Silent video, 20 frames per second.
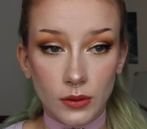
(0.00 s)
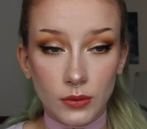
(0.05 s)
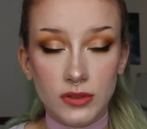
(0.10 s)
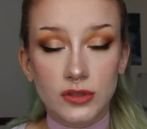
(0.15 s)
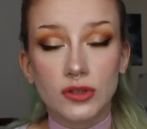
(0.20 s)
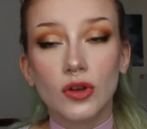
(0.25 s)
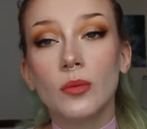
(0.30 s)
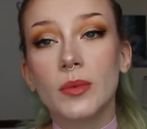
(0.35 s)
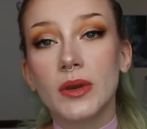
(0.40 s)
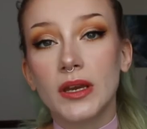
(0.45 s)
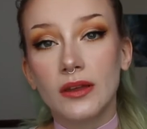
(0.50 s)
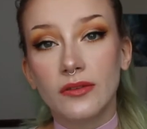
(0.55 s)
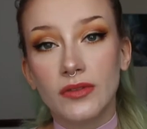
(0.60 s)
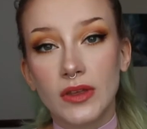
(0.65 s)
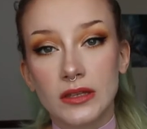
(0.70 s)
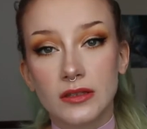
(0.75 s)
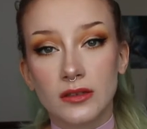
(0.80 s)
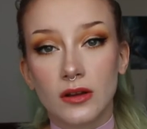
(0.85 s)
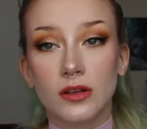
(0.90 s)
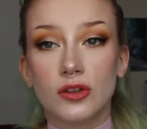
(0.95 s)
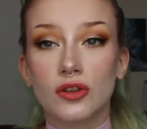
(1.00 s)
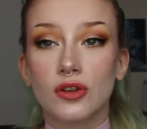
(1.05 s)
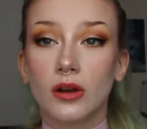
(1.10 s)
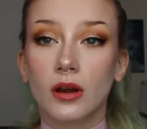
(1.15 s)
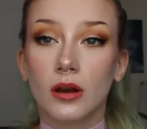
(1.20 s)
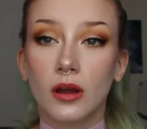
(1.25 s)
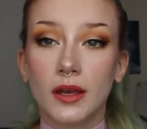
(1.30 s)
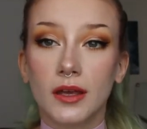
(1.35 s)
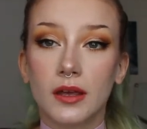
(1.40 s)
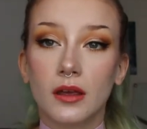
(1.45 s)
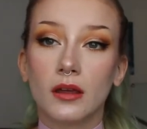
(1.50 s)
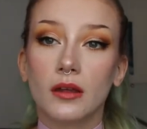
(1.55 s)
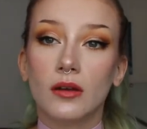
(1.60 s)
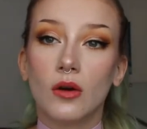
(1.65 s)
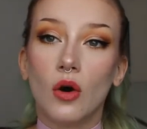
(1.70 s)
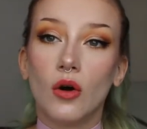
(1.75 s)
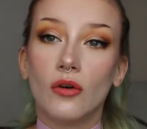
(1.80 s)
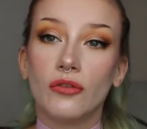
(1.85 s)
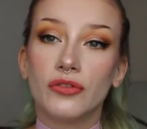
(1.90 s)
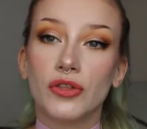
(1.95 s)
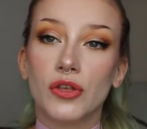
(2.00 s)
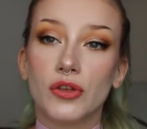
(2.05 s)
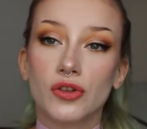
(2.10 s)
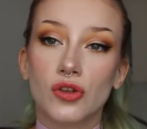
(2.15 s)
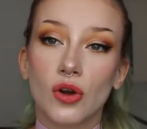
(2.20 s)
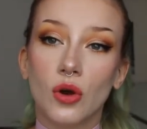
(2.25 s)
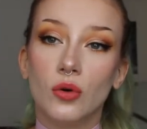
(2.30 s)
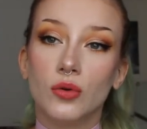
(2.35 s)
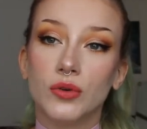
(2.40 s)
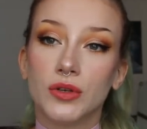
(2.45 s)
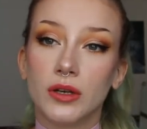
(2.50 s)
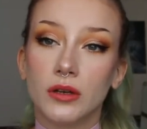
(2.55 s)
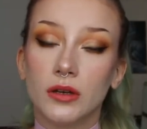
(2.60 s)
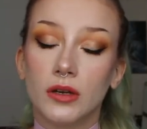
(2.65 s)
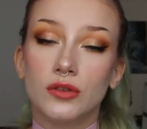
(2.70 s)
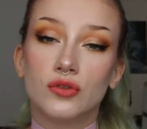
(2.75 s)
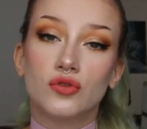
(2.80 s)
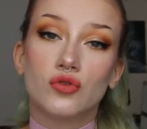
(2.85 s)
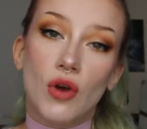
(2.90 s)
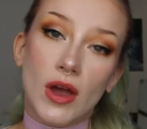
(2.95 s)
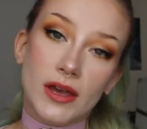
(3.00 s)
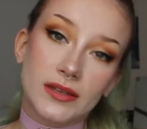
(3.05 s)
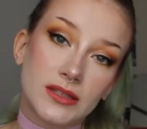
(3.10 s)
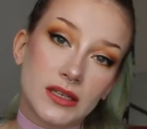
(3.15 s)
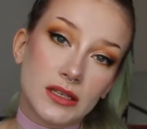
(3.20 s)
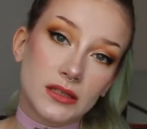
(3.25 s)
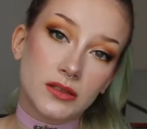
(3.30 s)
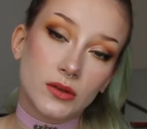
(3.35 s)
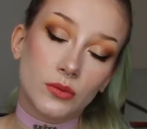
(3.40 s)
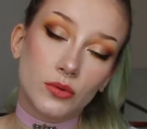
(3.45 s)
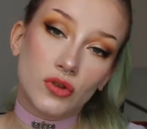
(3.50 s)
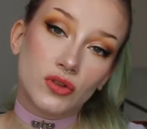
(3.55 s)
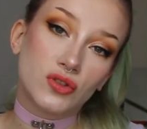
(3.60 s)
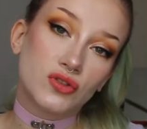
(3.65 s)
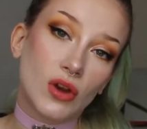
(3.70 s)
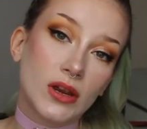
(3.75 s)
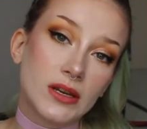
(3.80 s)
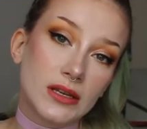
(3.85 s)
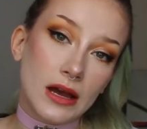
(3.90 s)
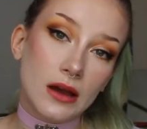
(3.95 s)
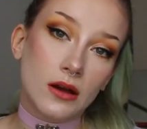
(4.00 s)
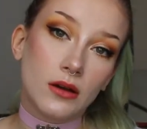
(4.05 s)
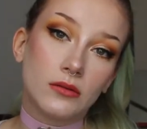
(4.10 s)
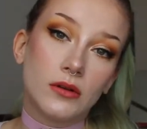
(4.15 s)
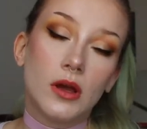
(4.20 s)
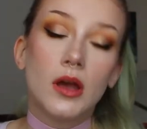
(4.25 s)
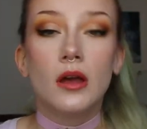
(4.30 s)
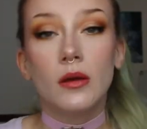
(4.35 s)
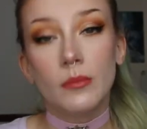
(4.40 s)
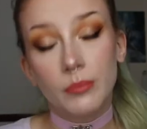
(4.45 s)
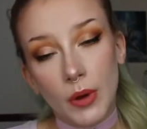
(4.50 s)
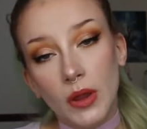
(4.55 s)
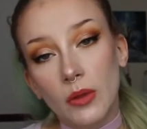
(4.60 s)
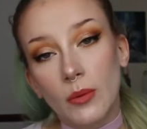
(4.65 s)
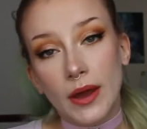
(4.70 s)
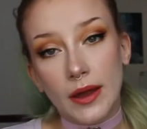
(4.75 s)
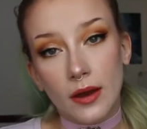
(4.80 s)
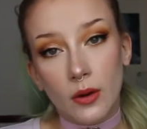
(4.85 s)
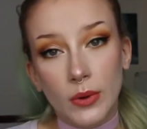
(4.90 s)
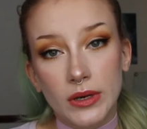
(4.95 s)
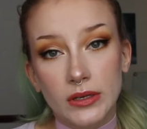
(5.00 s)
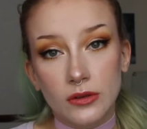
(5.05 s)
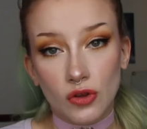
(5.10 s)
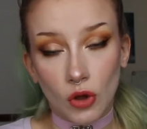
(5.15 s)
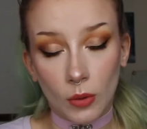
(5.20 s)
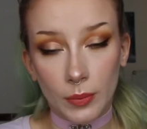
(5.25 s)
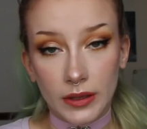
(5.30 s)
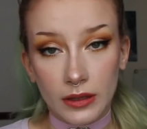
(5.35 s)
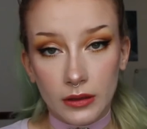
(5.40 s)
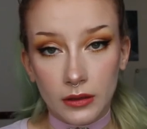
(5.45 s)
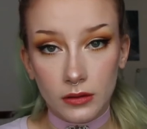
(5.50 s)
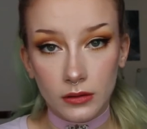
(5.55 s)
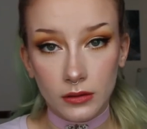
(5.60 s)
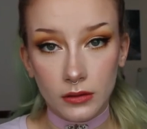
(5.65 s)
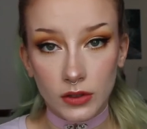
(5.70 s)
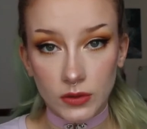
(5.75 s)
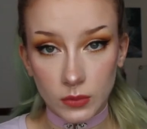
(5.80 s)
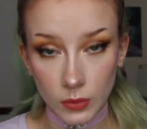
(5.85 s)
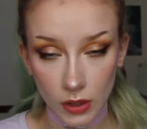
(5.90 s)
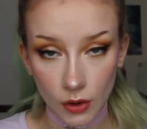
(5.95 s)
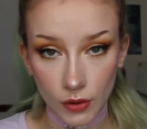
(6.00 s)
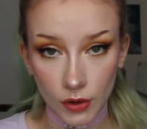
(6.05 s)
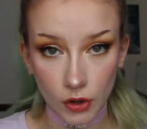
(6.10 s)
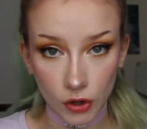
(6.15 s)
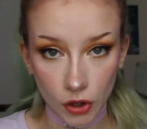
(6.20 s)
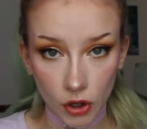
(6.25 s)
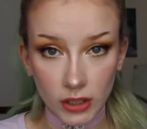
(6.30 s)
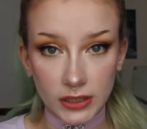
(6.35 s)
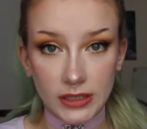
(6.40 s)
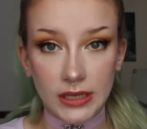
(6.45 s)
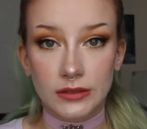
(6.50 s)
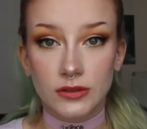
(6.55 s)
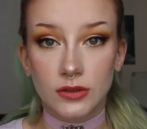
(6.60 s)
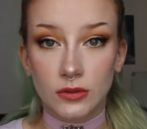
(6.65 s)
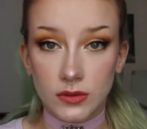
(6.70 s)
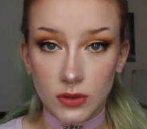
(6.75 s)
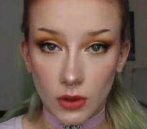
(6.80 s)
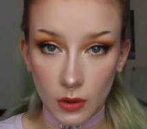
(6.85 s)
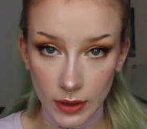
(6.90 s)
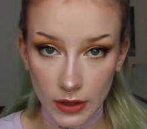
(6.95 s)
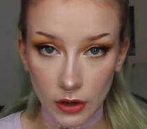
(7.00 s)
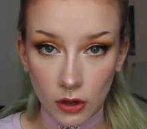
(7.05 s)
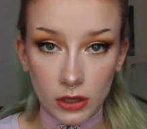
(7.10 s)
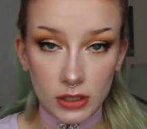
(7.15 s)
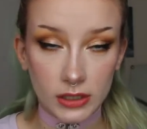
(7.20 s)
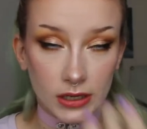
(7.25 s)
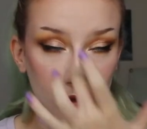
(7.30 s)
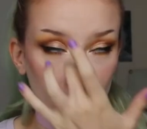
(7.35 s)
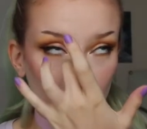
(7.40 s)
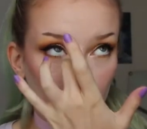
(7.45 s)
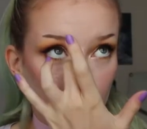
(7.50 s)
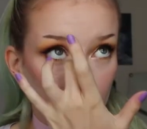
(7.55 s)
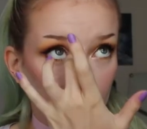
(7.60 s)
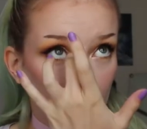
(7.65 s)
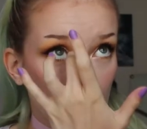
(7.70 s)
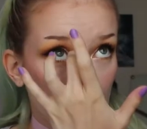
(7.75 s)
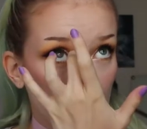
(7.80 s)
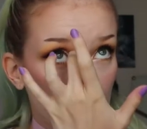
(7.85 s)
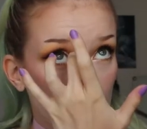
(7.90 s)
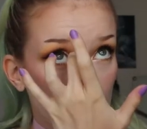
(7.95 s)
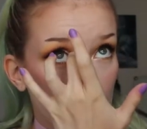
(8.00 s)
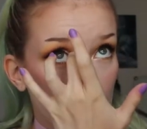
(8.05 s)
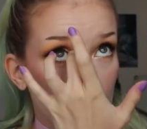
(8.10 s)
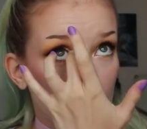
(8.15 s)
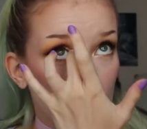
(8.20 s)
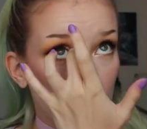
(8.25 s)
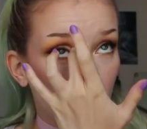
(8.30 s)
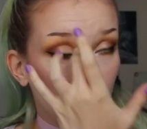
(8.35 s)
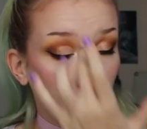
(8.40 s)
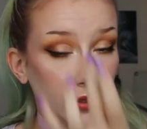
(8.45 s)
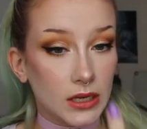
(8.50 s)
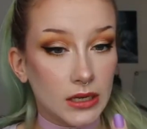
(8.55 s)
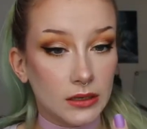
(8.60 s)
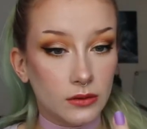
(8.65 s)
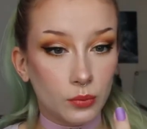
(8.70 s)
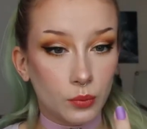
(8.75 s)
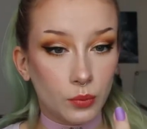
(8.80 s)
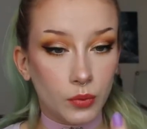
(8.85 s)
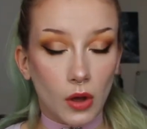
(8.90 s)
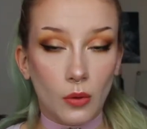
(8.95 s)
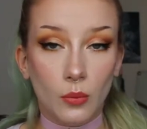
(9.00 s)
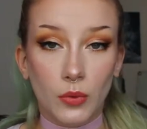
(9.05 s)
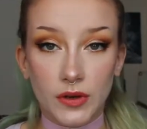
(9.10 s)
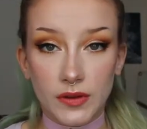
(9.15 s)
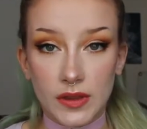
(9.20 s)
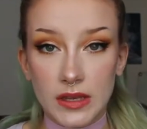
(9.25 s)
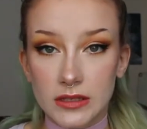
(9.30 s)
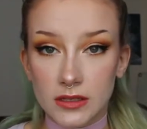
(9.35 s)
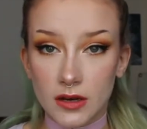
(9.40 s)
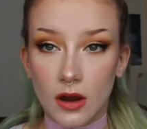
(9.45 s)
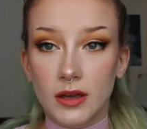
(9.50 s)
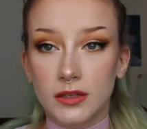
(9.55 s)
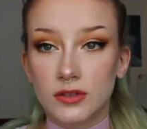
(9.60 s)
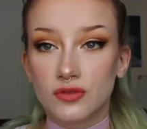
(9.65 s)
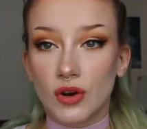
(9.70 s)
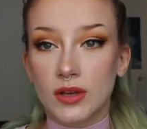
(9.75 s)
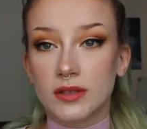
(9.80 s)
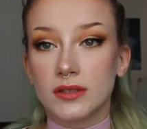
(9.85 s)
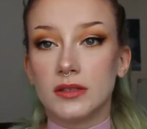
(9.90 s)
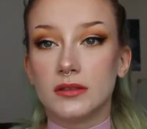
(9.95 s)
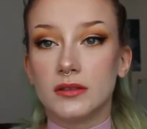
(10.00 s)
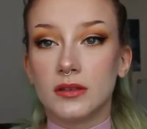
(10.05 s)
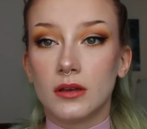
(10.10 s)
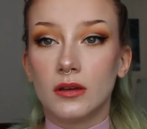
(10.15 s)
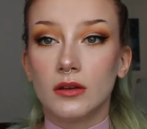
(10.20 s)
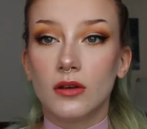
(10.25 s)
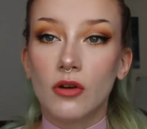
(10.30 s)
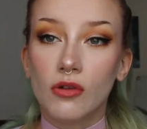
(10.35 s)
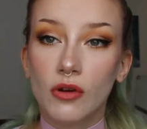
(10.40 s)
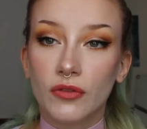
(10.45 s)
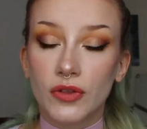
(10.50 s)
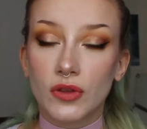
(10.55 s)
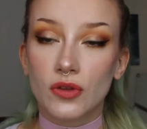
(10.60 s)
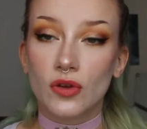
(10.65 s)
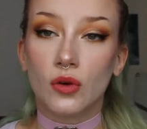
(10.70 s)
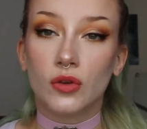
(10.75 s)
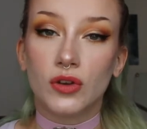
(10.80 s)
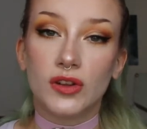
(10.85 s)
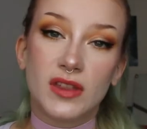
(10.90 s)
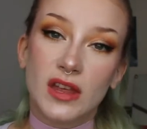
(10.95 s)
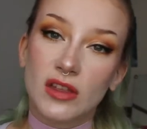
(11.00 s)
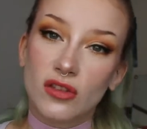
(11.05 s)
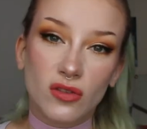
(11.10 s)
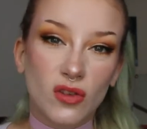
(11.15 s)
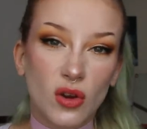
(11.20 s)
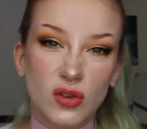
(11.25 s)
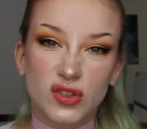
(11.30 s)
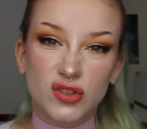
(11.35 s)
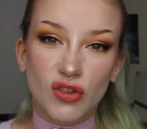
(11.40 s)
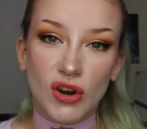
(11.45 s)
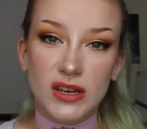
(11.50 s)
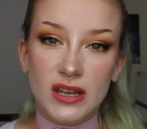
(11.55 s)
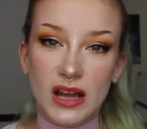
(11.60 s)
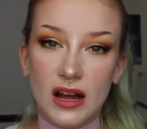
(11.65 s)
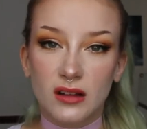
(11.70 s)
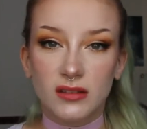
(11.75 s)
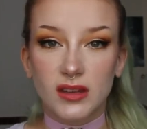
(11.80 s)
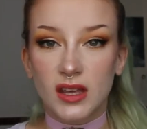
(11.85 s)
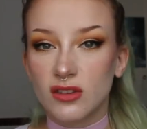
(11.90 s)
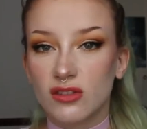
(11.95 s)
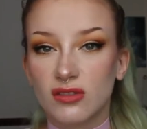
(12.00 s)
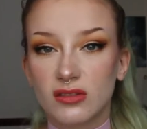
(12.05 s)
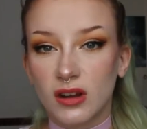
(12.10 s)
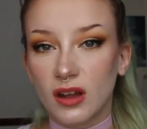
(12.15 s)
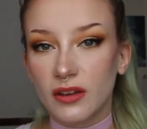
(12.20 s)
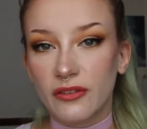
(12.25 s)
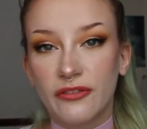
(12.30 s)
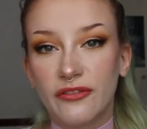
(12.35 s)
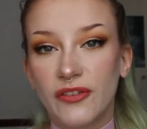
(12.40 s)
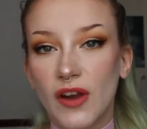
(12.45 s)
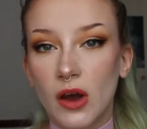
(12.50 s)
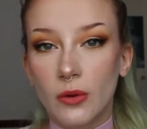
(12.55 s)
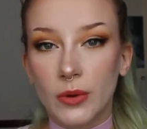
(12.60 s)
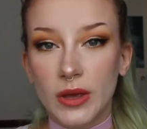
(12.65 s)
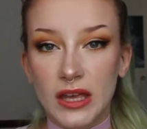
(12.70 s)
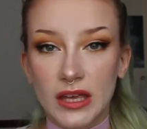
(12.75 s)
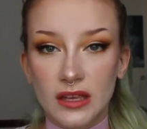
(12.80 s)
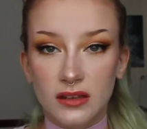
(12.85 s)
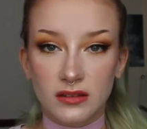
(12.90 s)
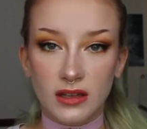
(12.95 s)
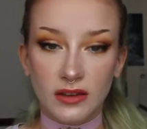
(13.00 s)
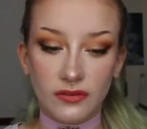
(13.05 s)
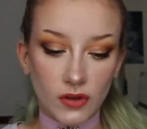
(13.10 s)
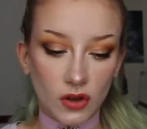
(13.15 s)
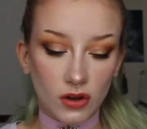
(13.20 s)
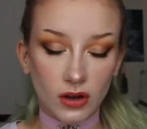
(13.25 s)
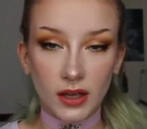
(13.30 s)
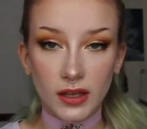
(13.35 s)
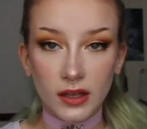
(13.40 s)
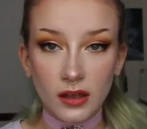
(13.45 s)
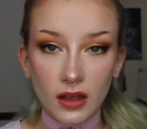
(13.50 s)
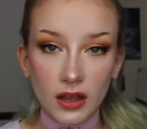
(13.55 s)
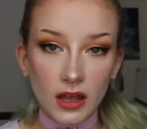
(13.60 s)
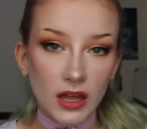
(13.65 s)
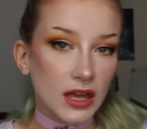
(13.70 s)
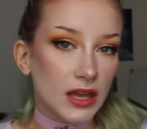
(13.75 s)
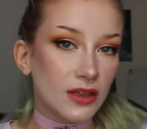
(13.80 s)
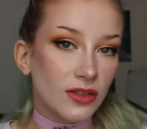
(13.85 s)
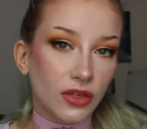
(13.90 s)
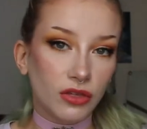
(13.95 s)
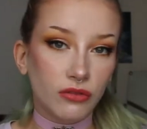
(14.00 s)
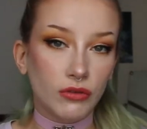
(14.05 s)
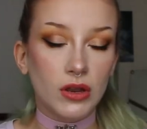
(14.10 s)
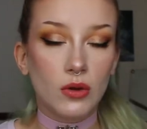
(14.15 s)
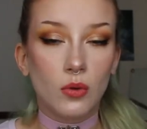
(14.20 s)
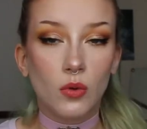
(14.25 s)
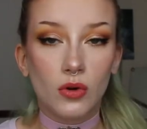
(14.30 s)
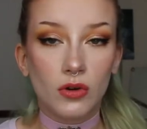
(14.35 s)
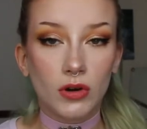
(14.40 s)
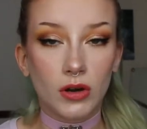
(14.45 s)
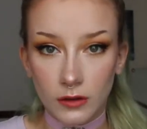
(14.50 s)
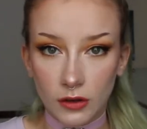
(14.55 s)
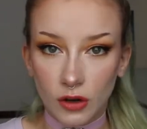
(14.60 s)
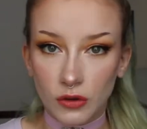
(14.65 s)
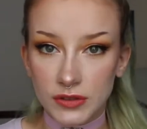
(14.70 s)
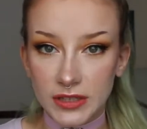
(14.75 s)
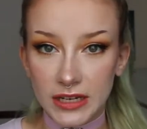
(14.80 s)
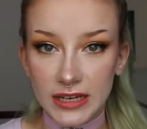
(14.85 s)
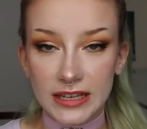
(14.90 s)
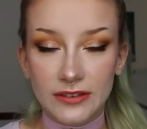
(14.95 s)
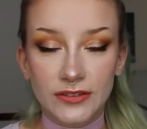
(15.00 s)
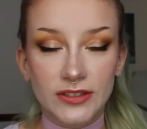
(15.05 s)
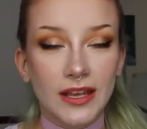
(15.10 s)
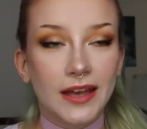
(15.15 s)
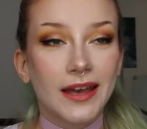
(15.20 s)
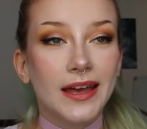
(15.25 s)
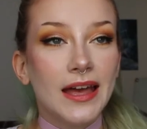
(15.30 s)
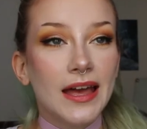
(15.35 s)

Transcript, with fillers: there were so many of these nice, you know, like off the shoulder dresses that were just straight down. By the way, I went shopping, because we're going on holiday soon, so I went holiday shopping. And I wanted like one of these nice dresses that are off the shoulder, they just go straight down, they're just like flowy, and they've got like either three quarter or long sleeves.